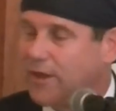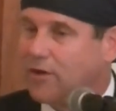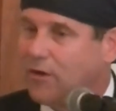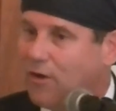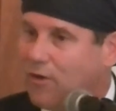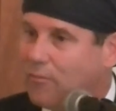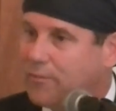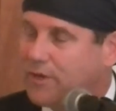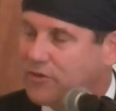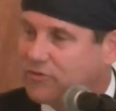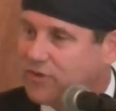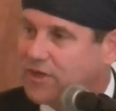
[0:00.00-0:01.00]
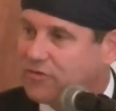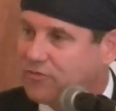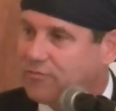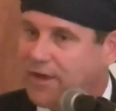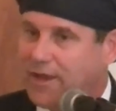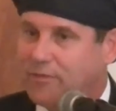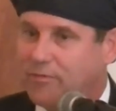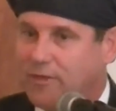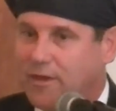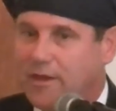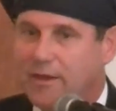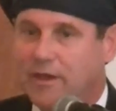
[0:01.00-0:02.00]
They all, each faith